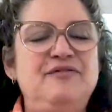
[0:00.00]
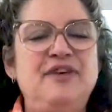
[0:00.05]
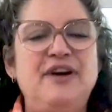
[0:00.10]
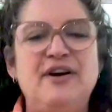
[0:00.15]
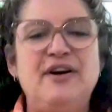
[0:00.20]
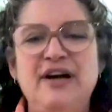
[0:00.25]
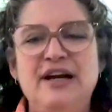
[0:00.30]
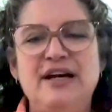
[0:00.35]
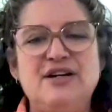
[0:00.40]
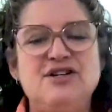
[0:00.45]

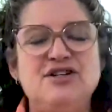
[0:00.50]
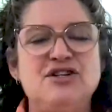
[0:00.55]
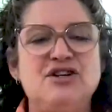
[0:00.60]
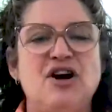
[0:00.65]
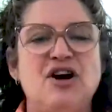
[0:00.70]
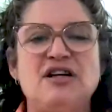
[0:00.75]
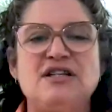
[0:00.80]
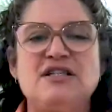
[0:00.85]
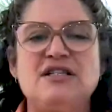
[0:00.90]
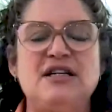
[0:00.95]
very
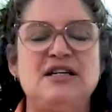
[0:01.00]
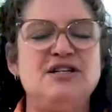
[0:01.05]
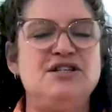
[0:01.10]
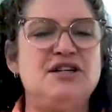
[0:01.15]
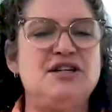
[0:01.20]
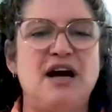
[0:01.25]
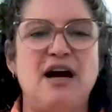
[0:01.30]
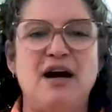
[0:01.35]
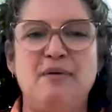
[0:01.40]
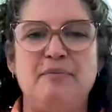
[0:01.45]
exhausting
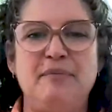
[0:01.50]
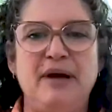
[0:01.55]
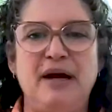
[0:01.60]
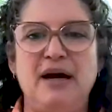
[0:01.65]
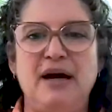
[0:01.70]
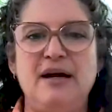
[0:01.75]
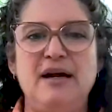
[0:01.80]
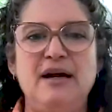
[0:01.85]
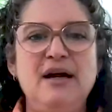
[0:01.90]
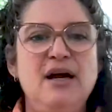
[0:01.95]
job,
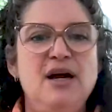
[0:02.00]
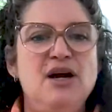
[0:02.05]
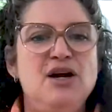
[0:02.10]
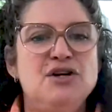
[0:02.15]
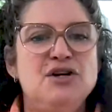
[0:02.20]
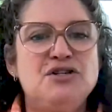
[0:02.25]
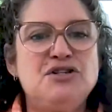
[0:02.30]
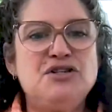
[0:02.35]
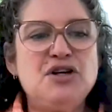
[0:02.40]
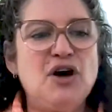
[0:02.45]
man.
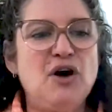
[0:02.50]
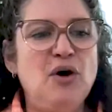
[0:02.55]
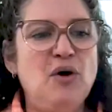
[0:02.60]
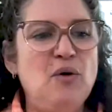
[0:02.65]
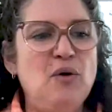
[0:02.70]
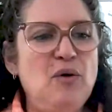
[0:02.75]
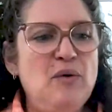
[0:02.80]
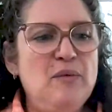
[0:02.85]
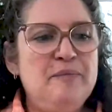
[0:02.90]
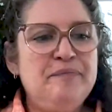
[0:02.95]

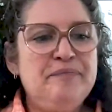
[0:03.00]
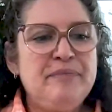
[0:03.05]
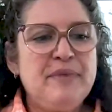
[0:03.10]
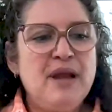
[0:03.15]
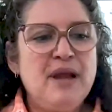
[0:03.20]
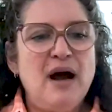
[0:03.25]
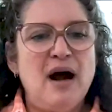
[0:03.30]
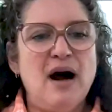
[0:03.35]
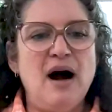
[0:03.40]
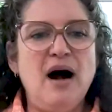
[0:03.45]
So
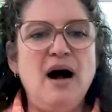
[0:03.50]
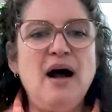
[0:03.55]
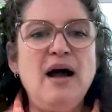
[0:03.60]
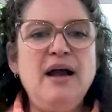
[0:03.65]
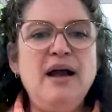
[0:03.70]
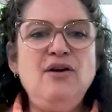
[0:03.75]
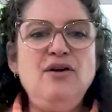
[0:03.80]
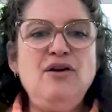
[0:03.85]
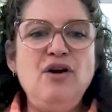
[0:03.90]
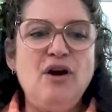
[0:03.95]
I
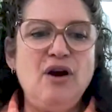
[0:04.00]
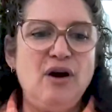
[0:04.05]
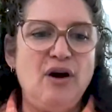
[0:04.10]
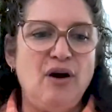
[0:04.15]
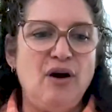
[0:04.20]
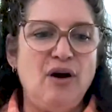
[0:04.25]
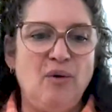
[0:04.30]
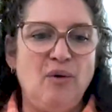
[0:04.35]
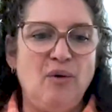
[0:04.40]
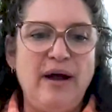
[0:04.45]

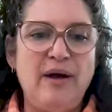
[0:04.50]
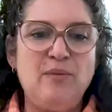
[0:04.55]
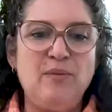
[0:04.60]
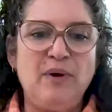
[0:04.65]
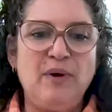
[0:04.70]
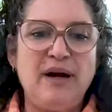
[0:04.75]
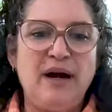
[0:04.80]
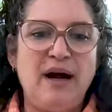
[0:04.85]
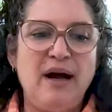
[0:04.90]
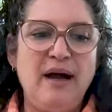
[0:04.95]
know,
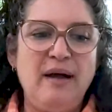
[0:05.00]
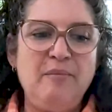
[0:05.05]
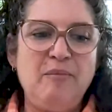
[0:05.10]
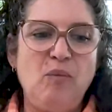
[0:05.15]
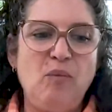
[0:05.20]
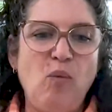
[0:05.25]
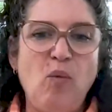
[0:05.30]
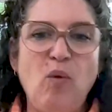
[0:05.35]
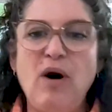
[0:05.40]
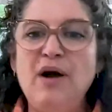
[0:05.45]
and when
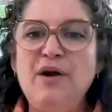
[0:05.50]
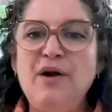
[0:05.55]
I'm